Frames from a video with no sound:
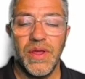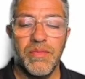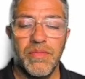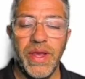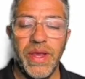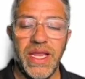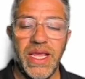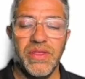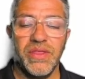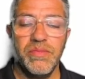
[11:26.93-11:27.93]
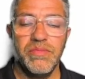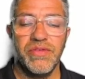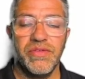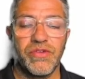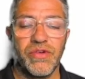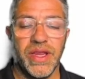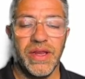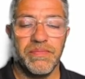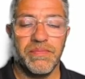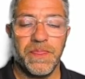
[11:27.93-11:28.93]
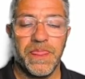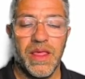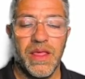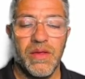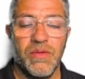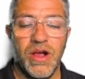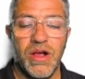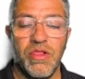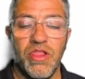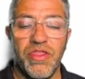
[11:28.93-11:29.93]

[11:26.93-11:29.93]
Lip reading: But we need the number of green. Well,